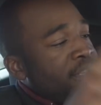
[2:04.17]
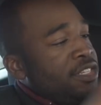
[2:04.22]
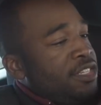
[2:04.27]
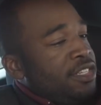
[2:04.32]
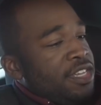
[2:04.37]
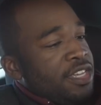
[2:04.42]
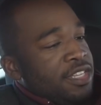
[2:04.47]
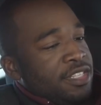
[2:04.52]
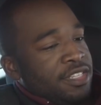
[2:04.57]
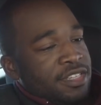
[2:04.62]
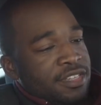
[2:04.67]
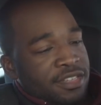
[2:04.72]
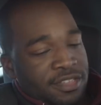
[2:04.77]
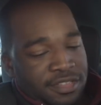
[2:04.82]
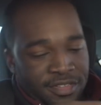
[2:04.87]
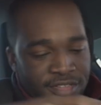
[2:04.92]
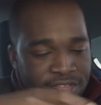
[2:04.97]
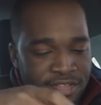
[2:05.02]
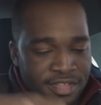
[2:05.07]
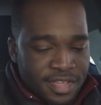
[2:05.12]
is it.
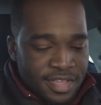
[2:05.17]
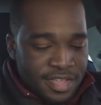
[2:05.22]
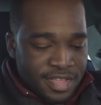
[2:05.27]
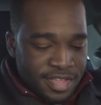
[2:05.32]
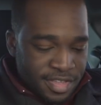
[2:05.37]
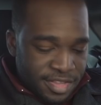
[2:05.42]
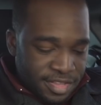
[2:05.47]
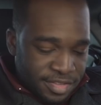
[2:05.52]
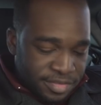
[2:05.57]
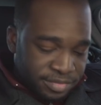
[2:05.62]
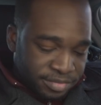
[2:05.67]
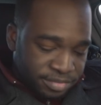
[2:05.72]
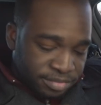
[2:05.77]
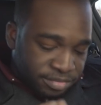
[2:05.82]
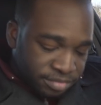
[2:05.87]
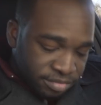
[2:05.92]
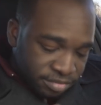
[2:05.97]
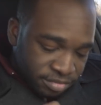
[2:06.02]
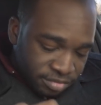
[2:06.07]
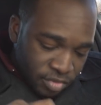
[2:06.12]

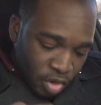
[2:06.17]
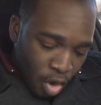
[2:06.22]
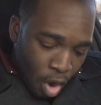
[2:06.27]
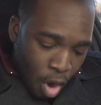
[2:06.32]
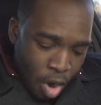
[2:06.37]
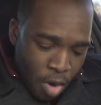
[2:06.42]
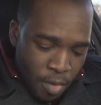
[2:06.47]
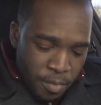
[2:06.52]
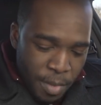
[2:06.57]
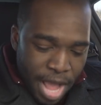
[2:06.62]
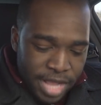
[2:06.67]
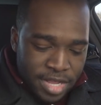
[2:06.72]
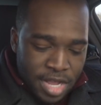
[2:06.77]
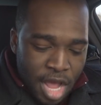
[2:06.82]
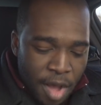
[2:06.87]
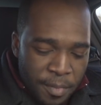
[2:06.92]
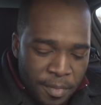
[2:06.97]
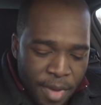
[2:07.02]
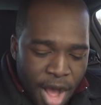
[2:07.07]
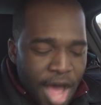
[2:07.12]
Oh my,
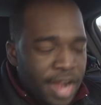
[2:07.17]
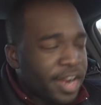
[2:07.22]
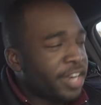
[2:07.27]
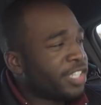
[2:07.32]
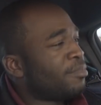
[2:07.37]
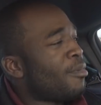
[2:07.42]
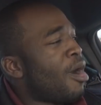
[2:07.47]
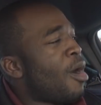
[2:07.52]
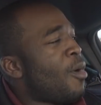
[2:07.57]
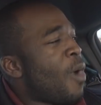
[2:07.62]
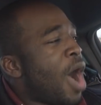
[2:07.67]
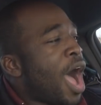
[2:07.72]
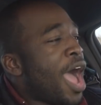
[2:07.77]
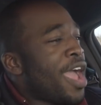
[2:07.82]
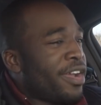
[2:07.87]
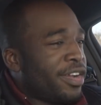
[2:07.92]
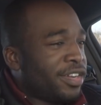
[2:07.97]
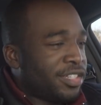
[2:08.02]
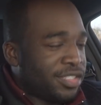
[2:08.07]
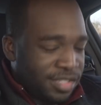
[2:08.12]
come on, there's more
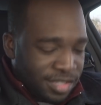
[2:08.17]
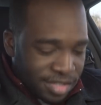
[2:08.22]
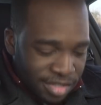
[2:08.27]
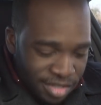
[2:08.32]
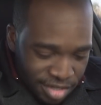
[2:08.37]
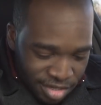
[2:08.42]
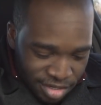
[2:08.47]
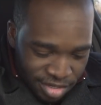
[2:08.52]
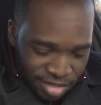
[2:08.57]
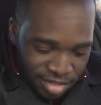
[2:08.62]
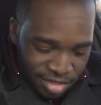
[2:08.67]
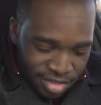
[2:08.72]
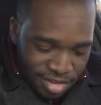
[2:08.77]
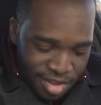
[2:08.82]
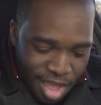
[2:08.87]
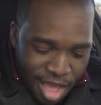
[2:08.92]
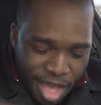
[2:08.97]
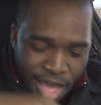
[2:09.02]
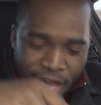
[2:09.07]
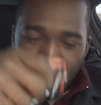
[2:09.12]
wires.
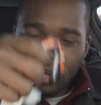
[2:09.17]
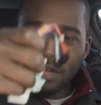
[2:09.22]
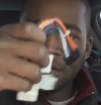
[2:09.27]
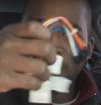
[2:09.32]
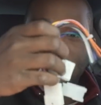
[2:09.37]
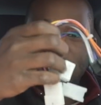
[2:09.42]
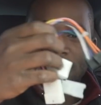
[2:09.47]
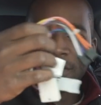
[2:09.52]
No.